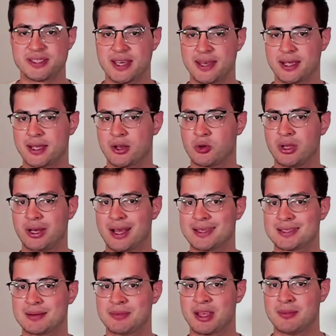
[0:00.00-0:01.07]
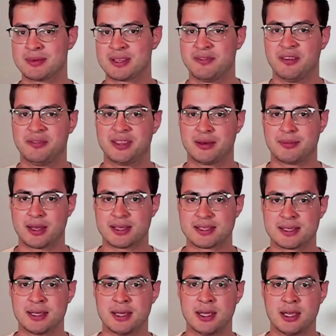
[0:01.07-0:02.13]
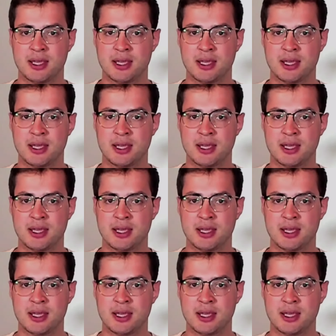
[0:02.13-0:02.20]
This headache can only last sometimes 15 minutes.